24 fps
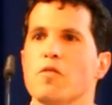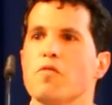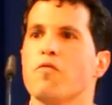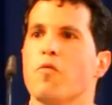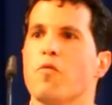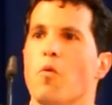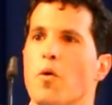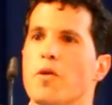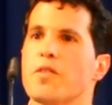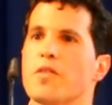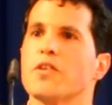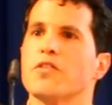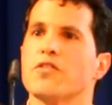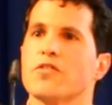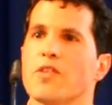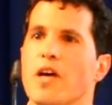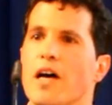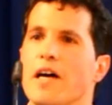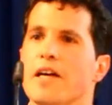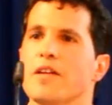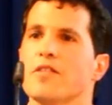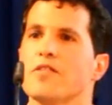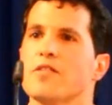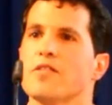for the
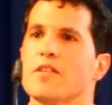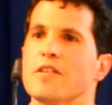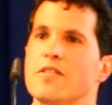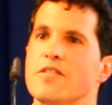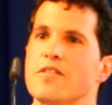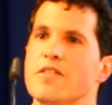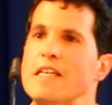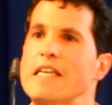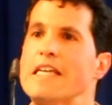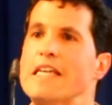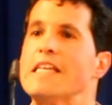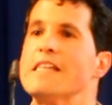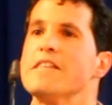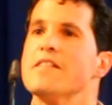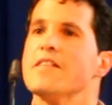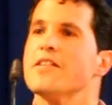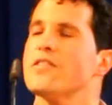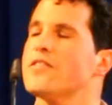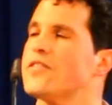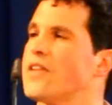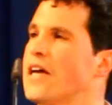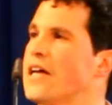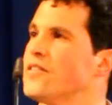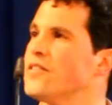sciences in the
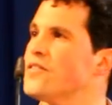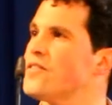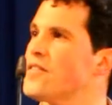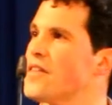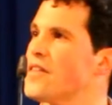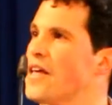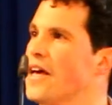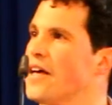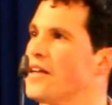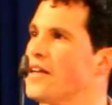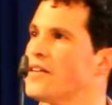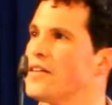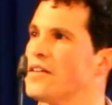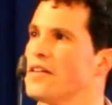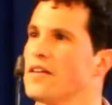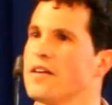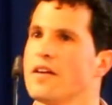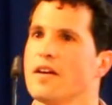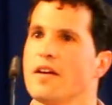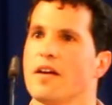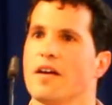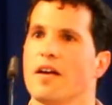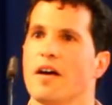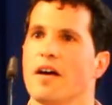sense that
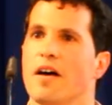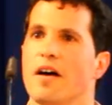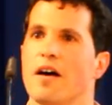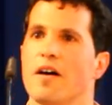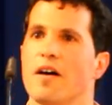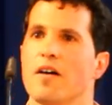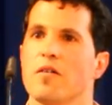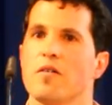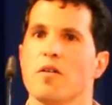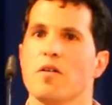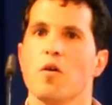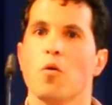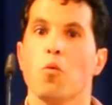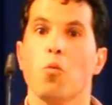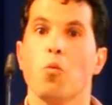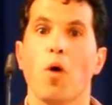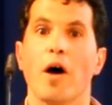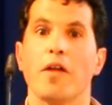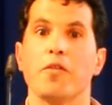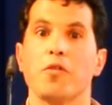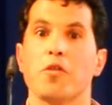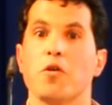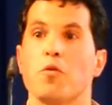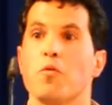
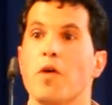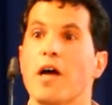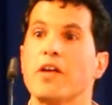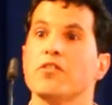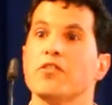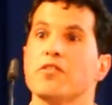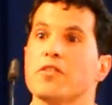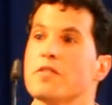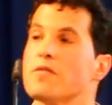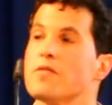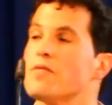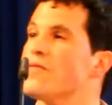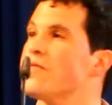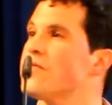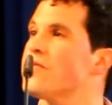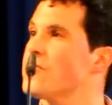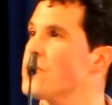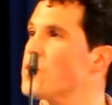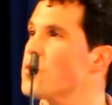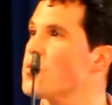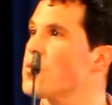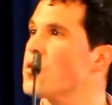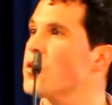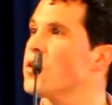what the rest of
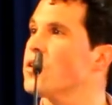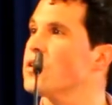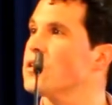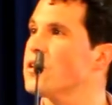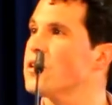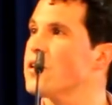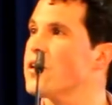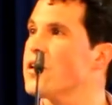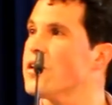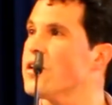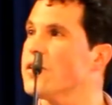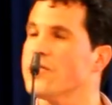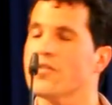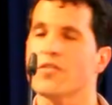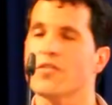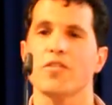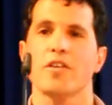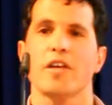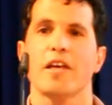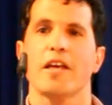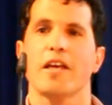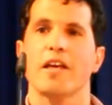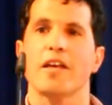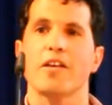the world learns
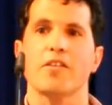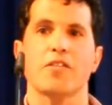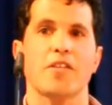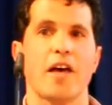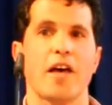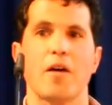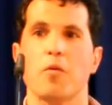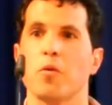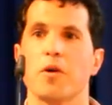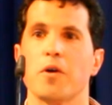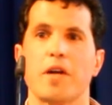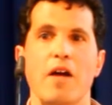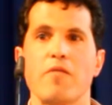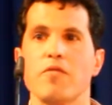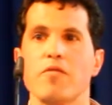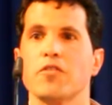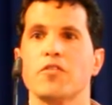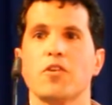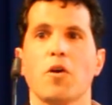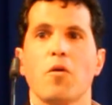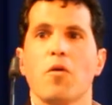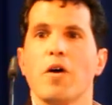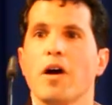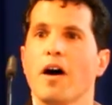is that whatever's
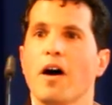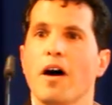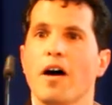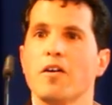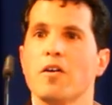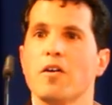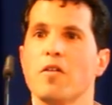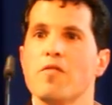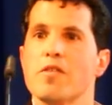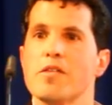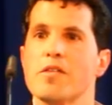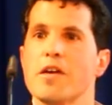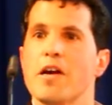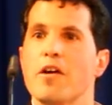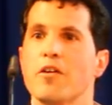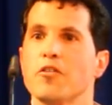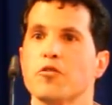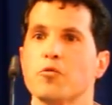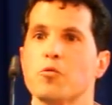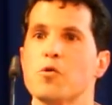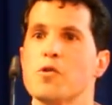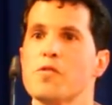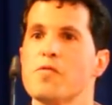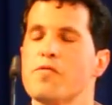going on over there,
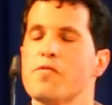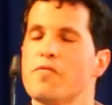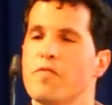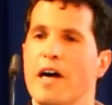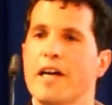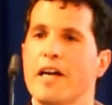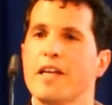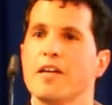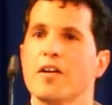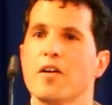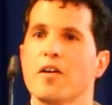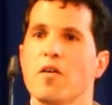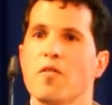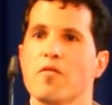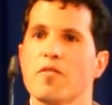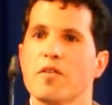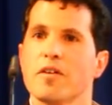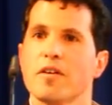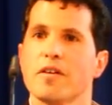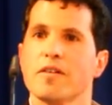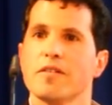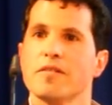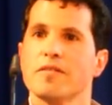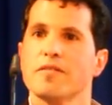it's worth fighting over.